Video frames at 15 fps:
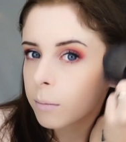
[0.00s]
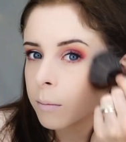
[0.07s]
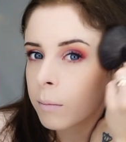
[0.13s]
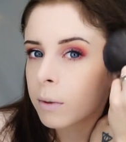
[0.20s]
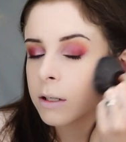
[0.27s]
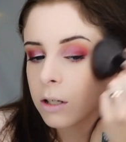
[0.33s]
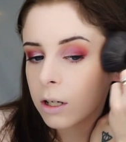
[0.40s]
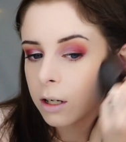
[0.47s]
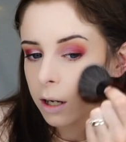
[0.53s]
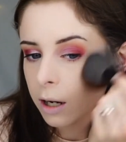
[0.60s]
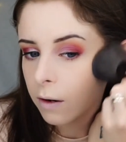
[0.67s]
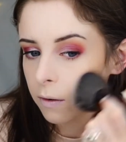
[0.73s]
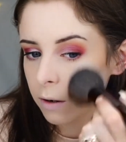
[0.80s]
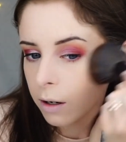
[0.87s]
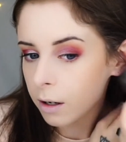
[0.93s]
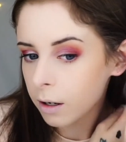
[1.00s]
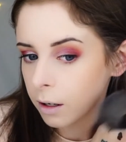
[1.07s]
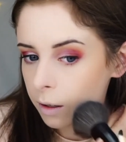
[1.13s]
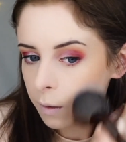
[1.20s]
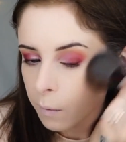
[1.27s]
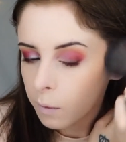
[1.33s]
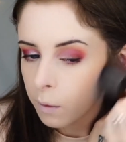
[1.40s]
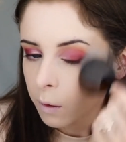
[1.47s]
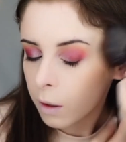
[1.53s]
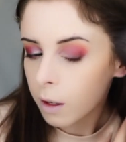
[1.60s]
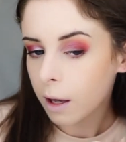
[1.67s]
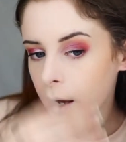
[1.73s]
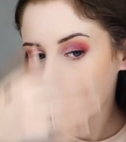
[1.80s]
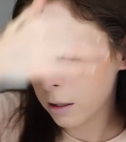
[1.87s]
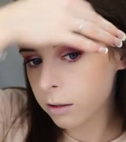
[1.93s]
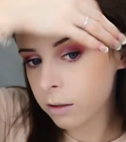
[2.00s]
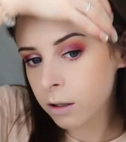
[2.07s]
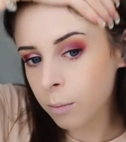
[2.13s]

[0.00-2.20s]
my cheek area, and